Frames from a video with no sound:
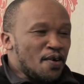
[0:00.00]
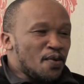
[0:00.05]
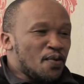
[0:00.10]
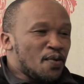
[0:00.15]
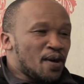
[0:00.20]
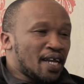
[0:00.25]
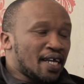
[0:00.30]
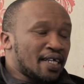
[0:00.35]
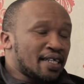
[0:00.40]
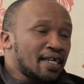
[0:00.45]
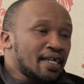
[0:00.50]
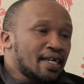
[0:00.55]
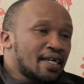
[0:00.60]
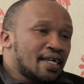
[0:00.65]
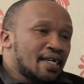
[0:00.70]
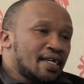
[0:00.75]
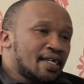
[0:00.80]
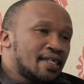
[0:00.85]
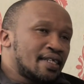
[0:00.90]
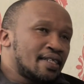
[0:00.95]
Well, I think
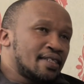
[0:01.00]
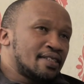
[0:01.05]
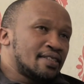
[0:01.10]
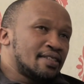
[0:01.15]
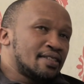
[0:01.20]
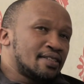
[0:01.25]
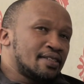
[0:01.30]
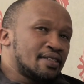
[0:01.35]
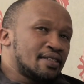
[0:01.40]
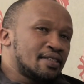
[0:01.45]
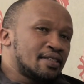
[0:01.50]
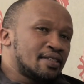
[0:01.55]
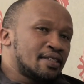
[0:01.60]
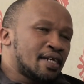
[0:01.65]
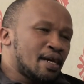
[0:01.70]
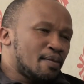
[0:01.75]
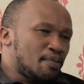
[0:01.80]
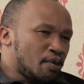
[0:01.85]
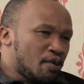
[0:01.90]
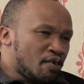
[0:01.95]
a
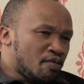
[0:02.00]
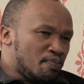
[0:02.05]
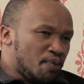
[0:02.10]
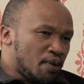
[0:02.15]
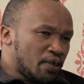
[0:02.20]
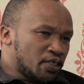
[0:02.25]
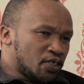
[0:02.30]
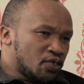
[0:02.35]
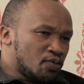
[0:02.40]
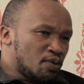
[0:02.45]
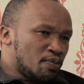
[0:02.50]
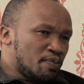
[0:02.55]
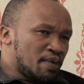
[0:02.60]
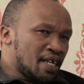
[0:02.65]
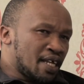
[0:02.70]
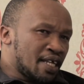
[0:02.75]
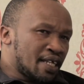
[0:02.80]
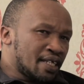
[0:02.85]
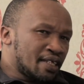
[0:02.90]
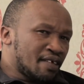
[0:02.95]
couple of points to be made.
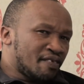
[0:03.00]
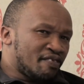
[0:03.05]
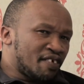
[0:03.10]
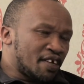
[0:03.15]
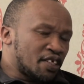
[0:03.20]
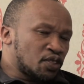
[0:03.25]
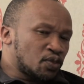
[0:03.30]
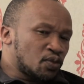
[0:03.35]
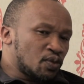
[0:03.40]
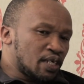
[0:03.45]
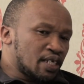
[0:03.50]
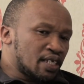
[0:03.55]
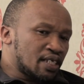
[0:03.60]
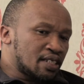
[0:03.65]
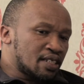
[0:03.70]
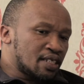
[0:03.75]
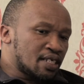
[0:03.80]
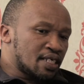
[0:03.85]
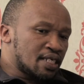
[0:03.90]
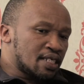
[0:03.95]
I think the first one is
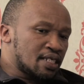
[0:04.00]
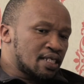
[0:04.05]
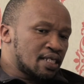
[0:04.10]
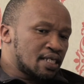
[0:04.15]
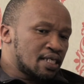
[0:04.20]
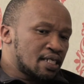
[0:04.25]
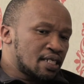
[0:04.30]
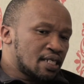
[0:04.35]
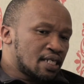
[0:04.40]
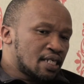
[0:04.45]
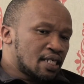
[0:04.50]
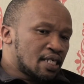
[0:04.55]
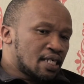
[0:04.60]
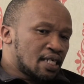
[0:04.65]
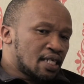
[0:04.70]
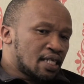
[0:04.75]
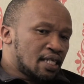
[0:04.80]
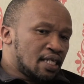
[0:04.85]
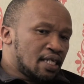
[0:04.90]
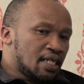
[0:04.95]
that
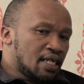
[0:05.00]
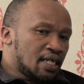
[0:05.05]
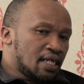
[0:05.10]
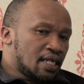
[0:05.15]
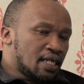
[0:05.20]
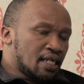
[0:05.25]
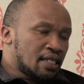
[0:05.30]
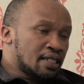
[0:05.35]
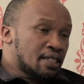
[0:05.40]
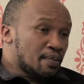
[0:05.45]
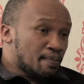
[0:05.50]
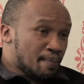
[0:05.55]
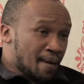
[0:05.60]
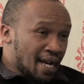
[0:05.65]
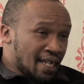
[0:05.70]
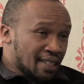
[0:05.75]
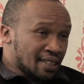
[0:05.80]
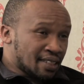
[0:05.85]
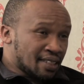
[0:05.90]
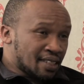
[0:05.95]
the
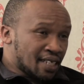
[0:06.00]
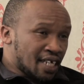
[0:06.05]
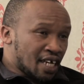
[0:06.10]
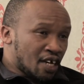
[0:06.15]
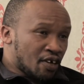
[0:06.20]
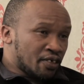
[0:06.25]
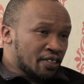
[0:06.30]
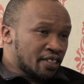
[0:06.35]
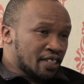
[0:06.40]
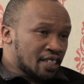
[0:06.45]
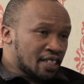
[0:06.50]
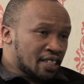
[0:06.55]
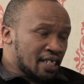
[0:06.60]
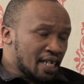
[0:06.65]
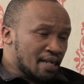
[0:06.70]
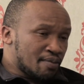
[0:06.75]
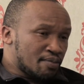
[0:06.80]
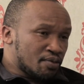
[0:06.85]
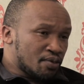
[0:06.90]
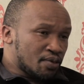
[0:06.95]
demands that are on the
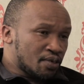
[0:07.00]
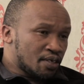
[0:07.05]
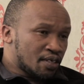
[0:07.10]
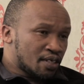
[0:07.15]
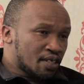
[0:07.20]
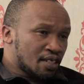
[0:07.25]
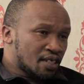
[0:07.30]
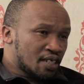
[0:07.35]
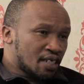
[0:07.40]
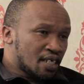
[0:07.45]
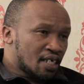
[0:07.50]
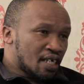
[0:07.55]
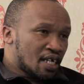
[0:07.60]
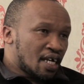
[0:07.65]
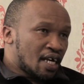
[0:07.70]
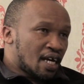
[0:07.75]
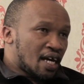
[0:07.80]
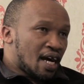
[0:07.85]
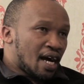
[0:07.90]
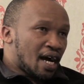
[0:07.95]
table,
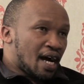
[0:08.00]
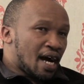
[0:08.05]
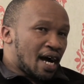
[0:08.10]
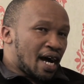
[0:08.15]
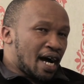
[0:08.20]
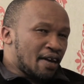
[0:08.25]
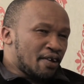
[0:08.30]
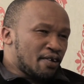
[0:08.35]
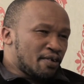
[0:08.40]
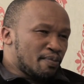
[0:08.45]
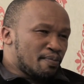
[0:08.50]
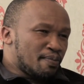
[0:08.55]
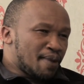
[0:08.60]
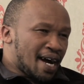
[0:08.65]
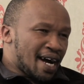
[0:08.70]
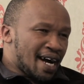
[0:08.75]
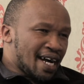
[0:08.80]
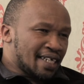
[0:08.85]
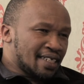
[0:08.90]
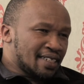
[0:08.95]
I don't
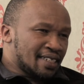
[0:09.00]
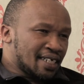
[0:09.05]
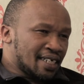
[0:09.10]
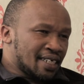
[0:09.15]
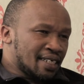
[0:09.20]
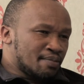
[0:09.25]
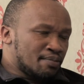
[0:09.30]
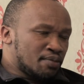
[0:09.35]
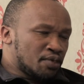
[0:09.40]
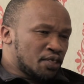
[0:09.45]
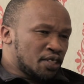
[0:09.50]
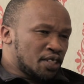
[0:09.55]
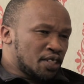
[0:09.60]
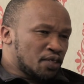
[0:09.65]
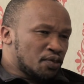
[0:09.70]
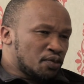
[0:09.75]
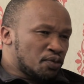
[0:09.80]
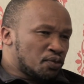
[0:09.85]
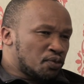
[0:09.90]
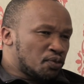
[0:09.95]
mind anybody
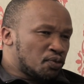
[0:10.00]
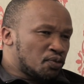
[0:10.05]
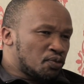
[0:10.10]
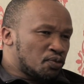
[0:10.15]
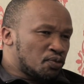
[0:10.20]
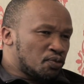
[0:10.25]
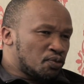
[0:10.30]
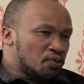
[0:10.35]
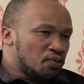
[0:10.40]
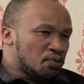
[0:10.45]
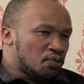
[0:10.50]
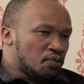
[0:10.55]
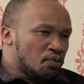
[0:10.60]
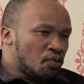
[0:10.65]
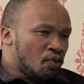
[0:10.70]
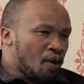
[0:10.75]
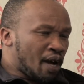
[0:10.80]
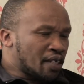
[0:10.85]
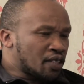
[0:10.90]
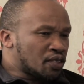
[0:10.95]
who
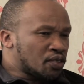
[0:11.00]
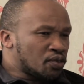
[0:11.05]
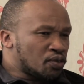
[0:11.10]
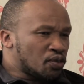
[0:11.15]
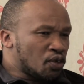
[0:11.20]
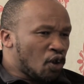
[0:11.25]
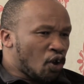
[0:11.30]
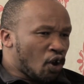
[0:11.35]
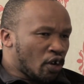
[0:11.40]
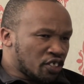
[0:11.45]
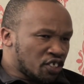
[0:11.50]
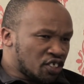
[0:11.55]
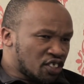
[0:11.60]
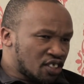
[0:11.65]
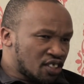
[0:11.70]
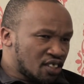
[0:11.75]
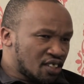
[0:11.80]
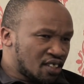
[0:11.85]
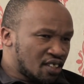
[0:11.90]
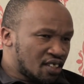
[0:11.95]
want to
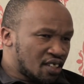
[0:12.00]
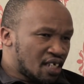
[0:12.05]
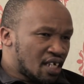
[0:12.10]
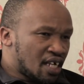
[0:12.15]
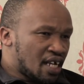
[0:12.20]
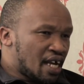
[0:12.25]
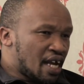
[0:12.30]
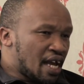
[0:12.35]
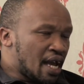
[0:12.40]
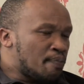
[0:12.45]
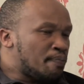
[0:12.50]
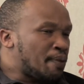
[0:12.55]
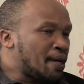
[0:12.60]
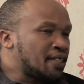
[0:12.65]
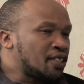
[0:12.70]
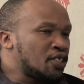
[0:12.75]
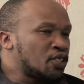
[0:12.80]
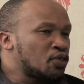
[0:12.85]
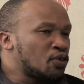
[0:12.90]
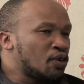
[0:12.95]
launch a
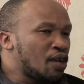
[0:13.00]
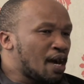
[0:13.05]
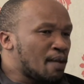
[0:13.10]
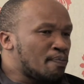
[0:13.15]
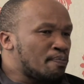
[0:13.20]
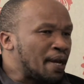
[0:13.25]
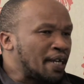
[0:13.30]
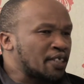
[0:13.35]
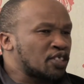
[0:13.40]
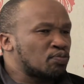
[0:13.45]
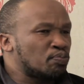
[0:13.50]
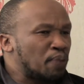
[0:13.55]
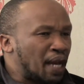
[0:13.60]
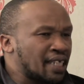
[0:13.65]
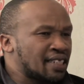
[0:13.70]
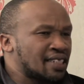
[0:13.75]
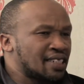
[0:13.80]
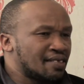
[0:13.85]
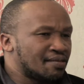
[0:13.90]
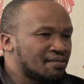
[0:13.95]
particular
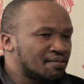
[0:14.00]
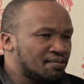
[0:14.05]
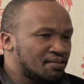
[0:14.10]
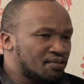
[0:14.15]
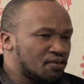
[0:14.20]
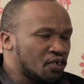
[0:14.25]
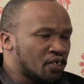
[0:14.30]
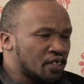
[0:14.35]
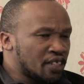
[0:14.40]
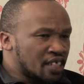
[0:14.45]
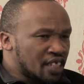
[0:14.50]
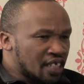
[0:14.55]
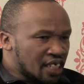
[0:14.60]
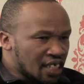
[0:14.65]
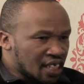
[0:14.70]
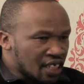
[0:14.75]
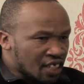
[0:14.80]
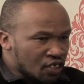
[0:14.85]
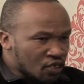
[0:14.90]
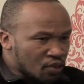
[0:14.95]
perspective on the
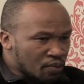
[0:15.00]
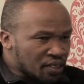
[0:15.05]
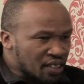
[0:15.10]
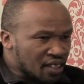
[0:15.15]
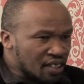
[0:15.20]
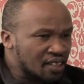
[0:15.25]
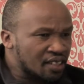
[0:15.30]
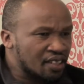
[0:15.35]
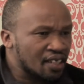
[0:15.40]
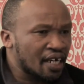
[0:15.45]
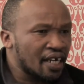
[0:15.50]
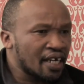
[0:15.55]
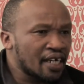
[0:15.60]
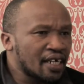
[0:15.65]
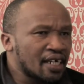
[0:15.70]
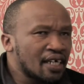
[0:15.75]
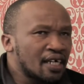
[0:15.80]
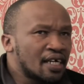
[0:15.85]
Numsa strike.